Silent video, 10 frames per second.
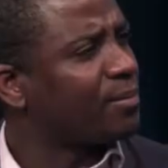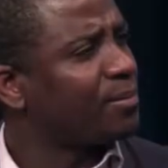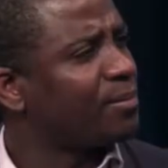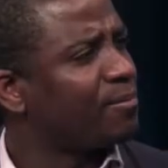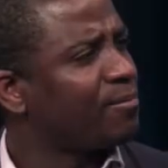so
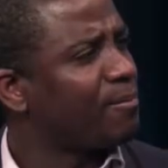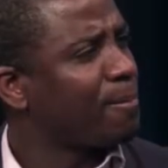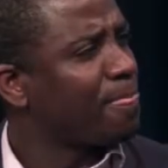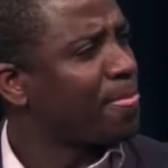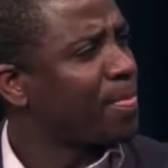empty.
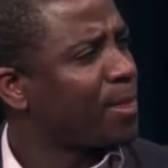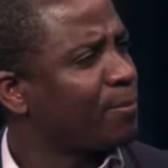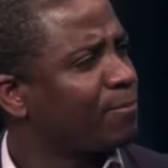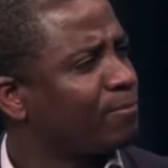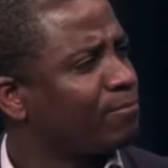I knew the
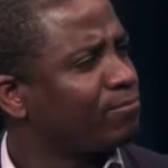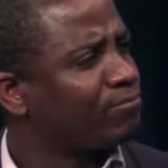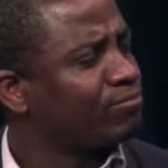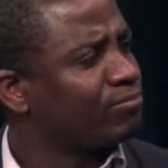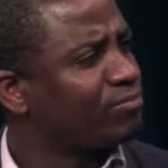truth,
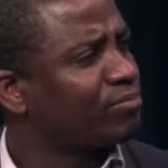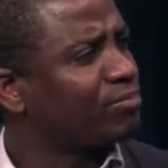but